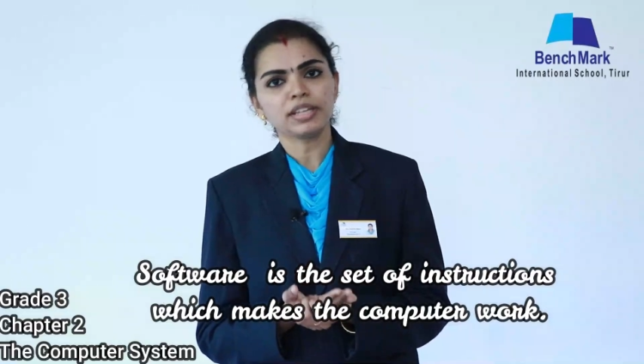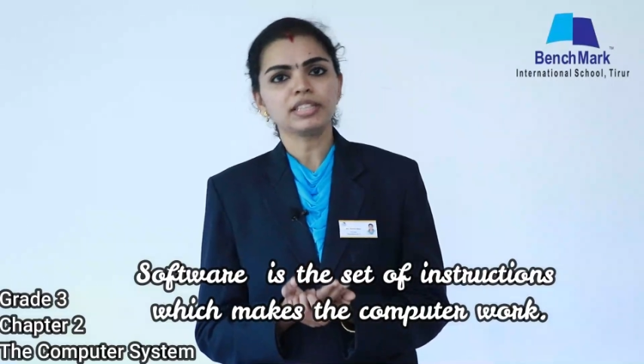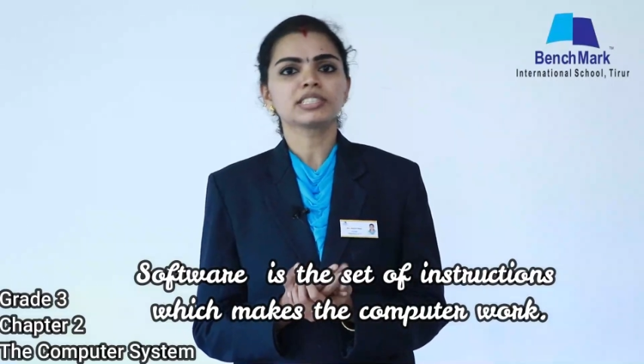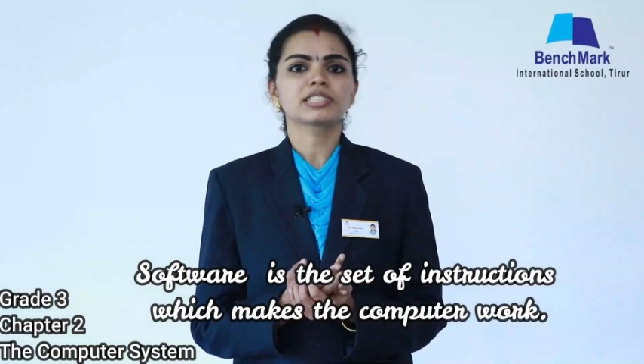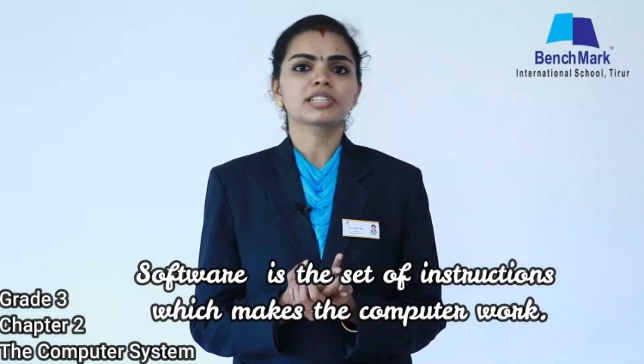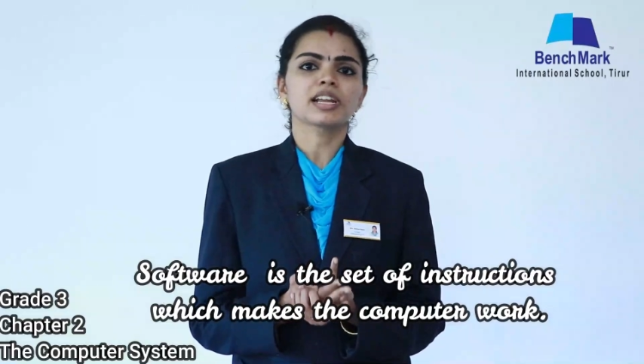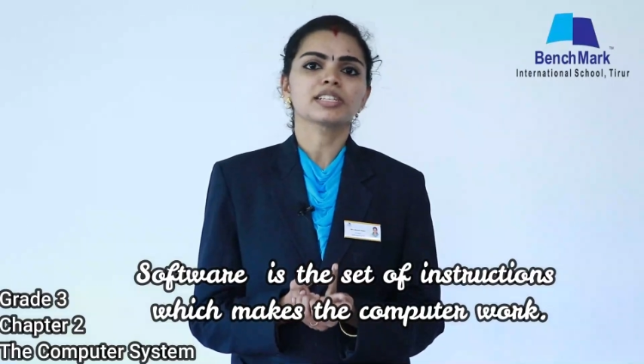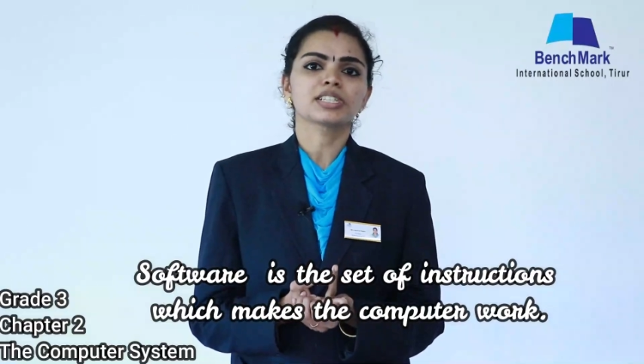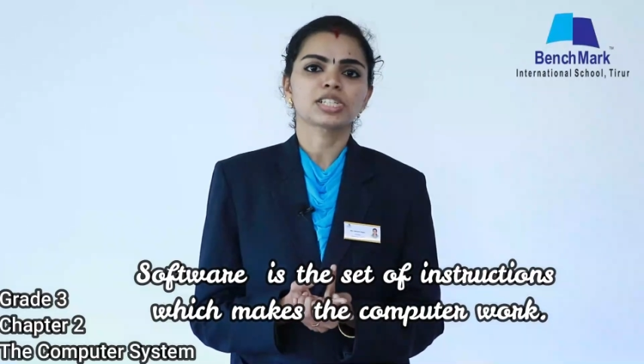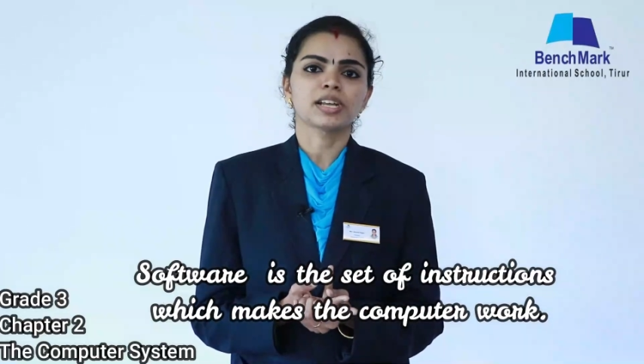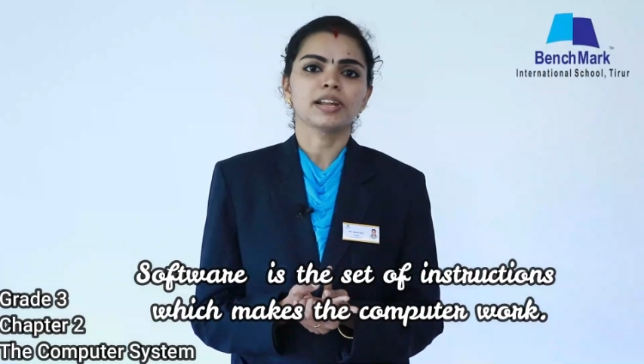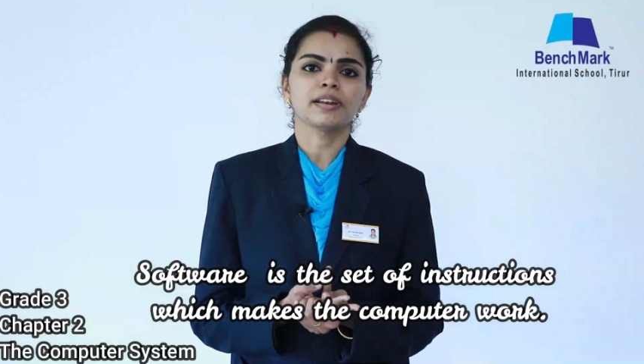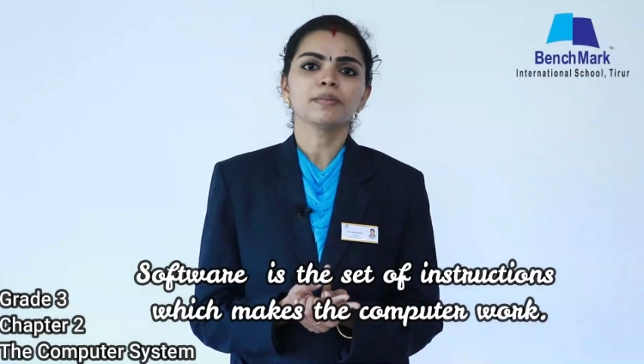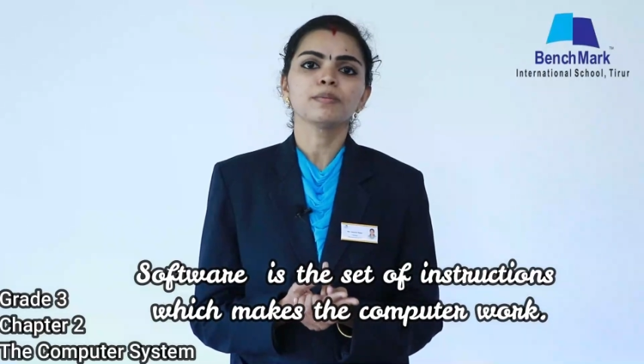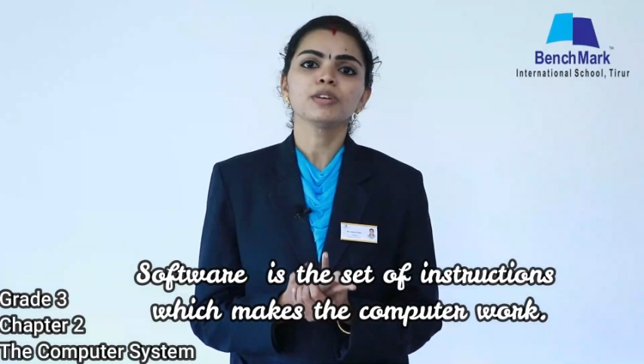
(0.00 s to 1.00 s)

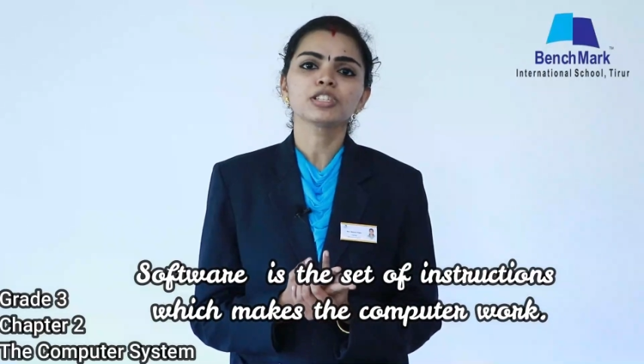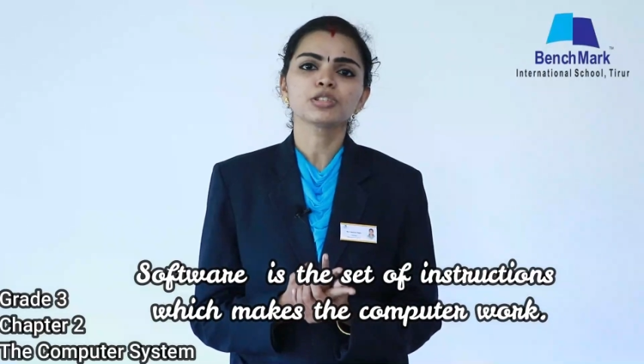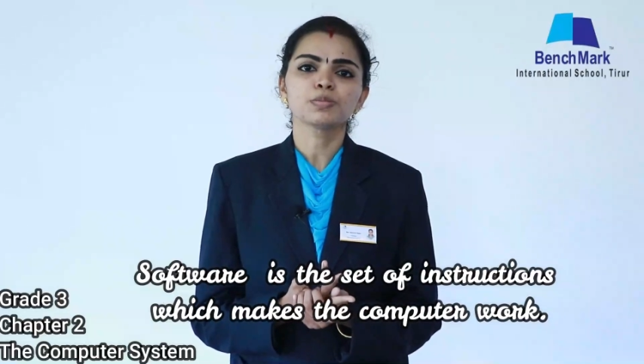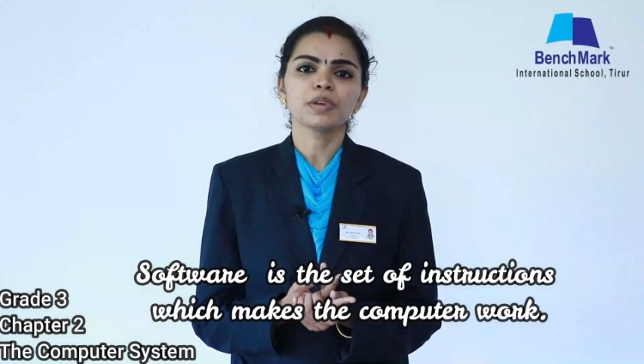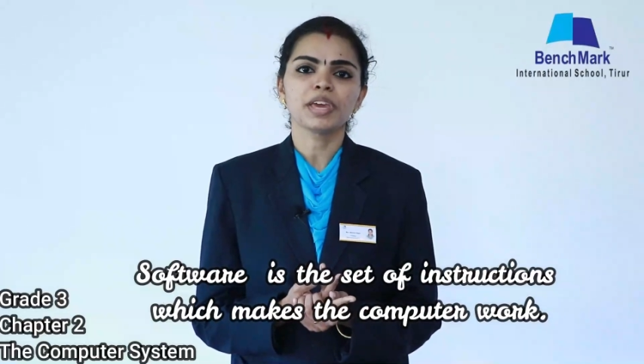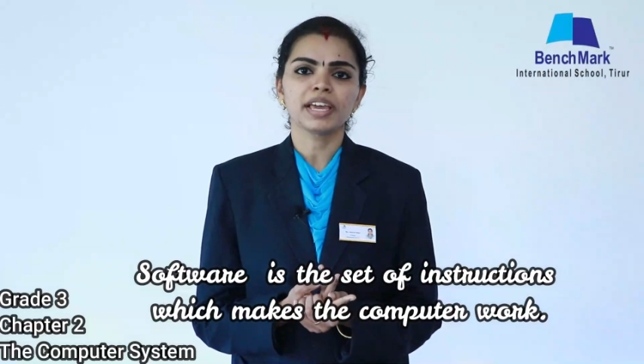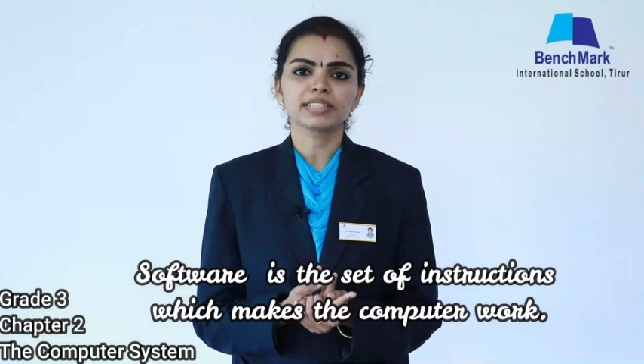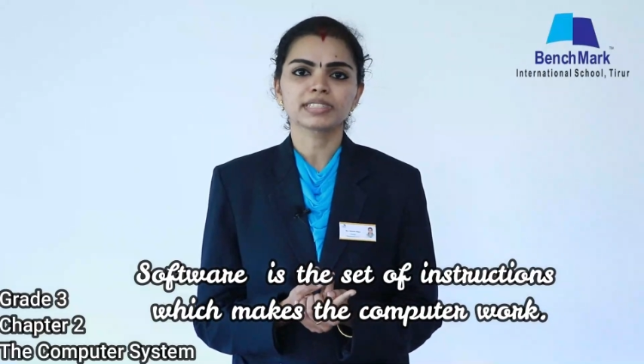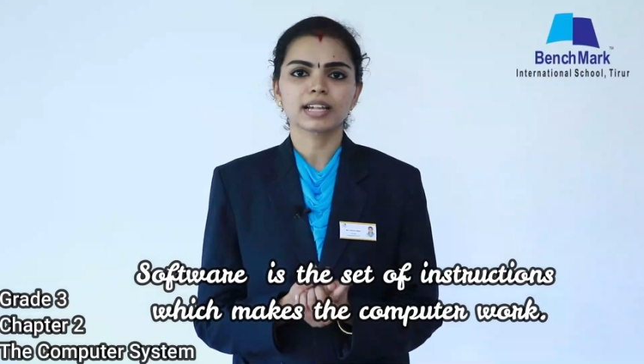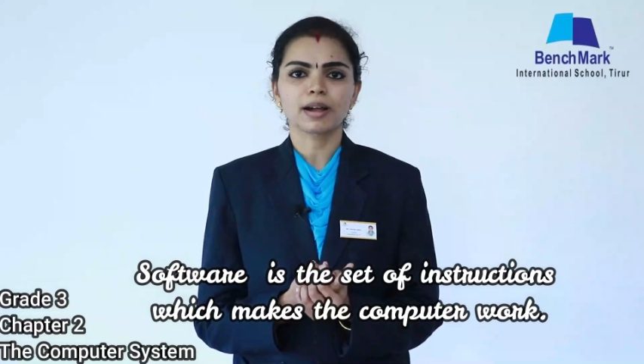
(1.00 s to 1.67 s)
instruction which makes